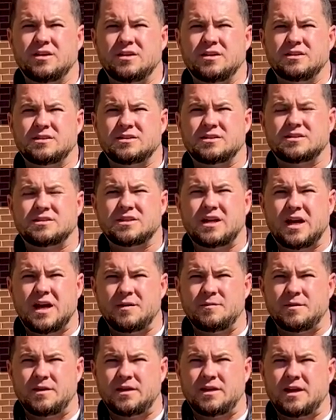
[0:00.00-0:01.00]

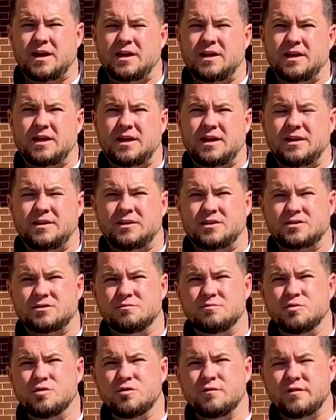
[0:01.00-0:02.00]
Simon. There's
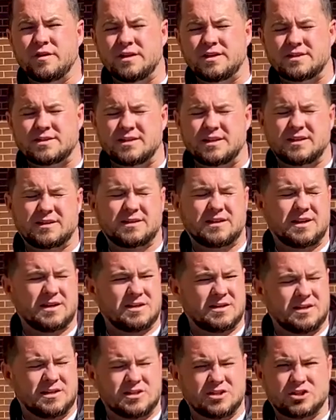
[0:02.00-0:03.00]
movies
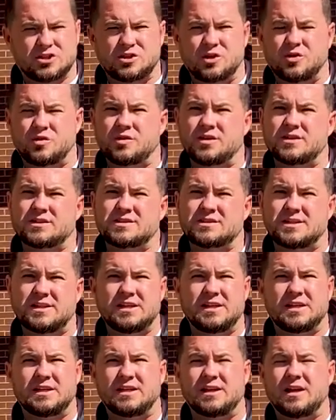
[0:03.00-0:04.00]
that show this
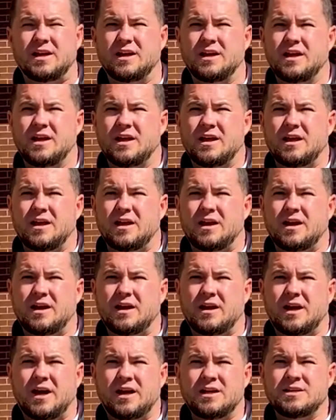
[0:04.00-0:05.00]
scene, and
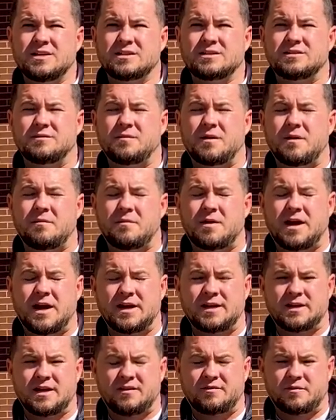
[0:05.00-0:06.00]
I just in my
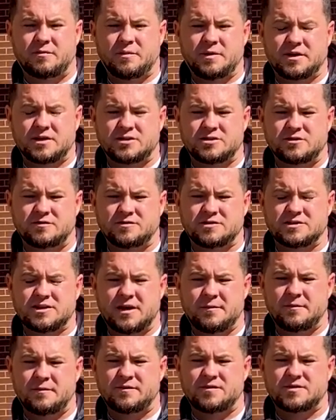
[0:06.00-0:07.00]
mind have a picture of
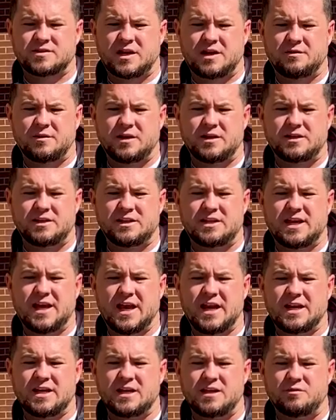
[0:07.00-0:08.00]
Simon of Cyrene
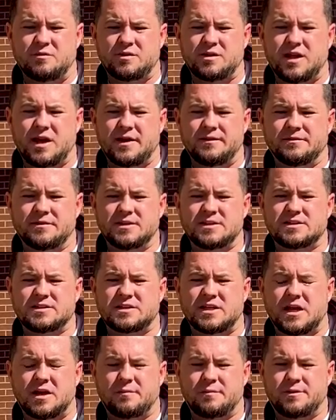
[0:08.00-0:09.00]
gaining with every
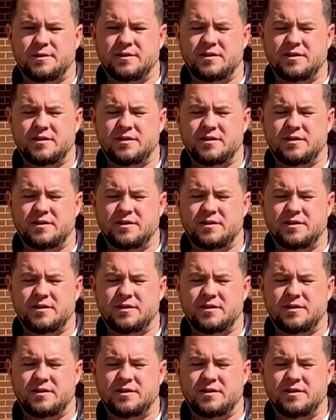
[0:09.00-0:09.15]
step